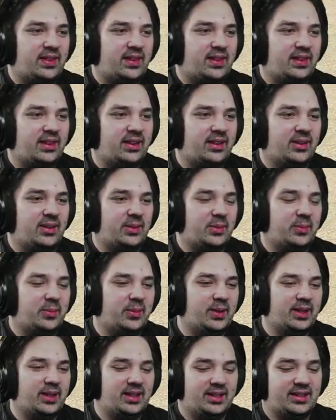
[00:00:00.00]
oh
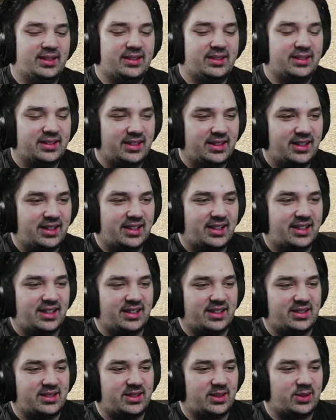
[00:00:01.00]
man, that kind
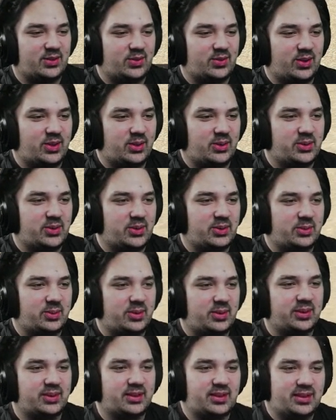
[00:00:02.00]
of sucks for Cozy,
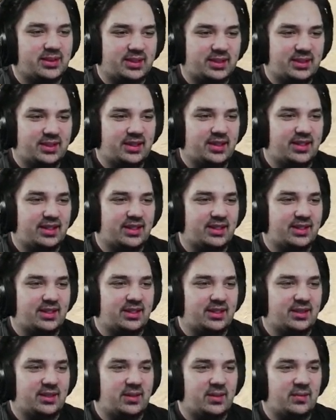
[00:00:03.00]
but yeah.
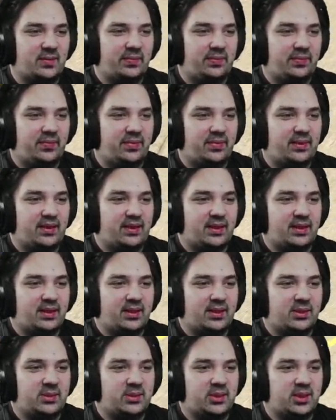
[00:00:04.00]

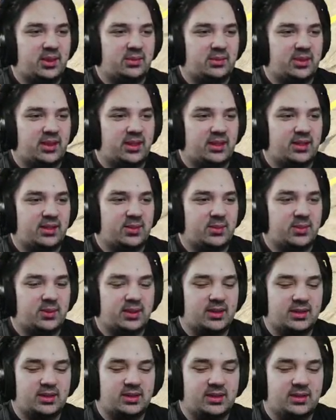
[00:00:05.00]
Bull got wrecked as
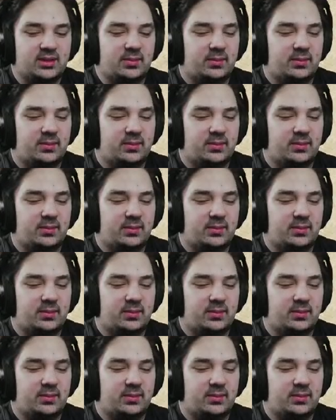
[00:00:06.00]
well.